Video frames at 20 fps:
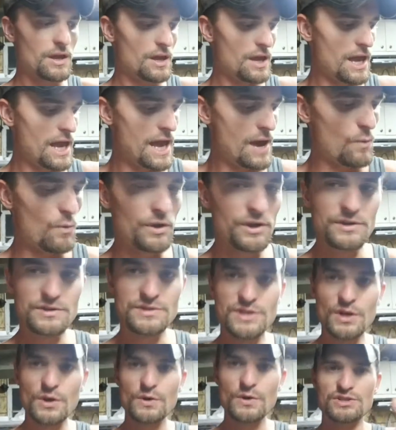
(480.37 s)
And what you
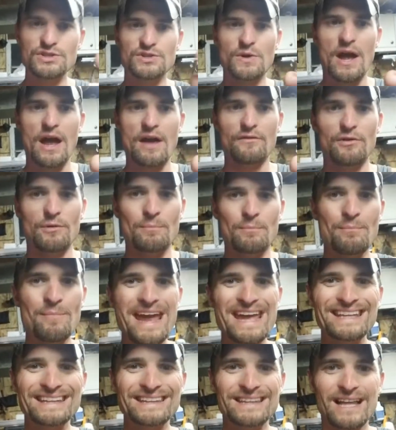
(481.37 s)
do is you have your
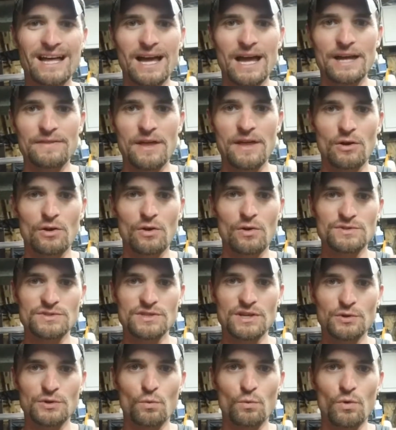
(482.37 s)
main line that goes
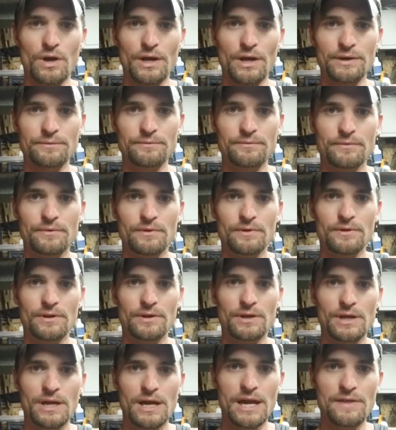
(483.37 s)
onto one,
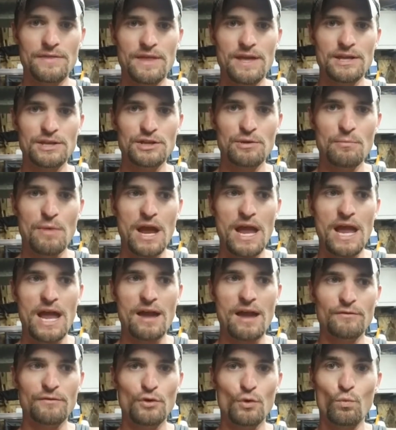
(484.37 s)
and then you might
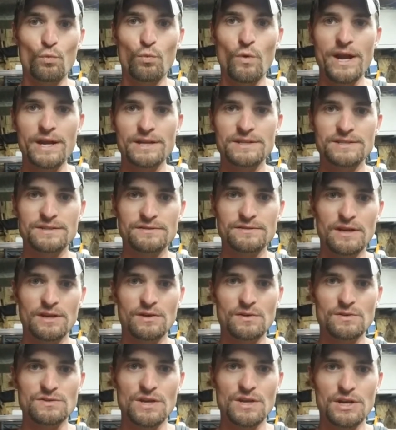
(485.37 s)
have your weight that
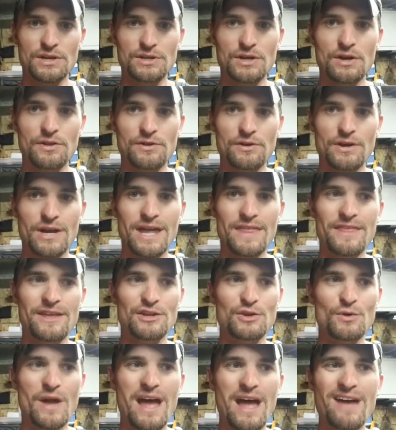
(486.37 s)
goes on another, and then
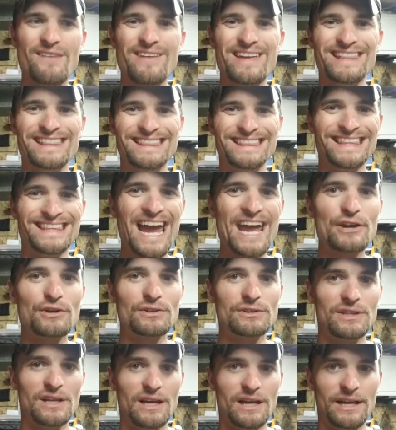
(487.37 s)
you have a
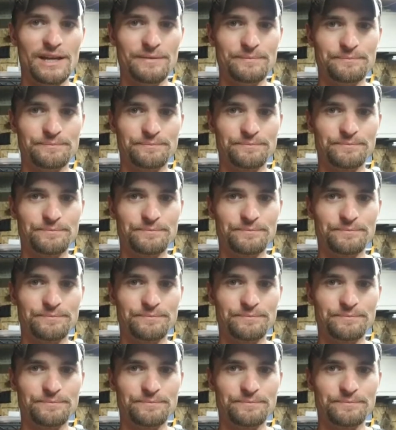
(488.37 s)
lighter line